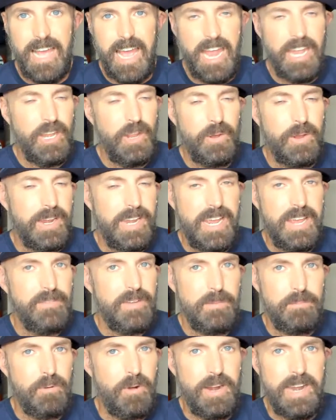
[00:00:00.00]
And you can
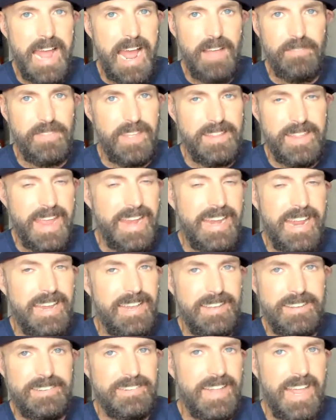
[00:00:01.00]
even point out that they
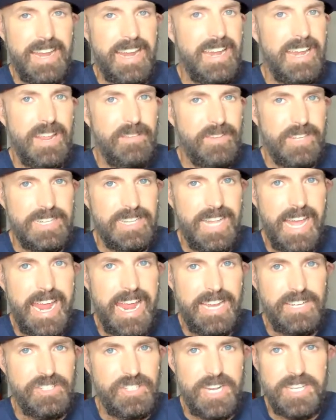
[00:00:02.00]
didn't even
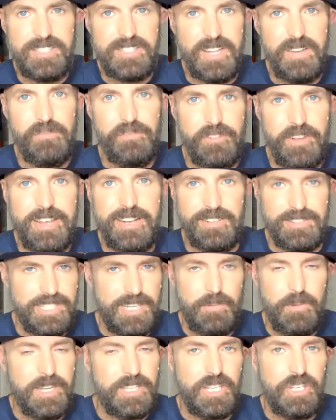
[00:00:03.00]
land Justin Fields.
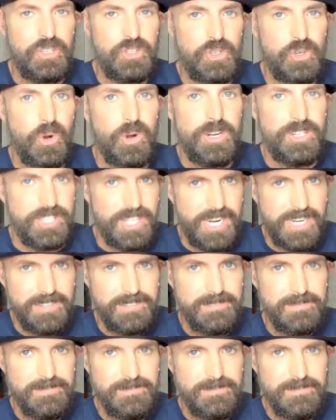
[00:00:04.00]
He went to Georgia.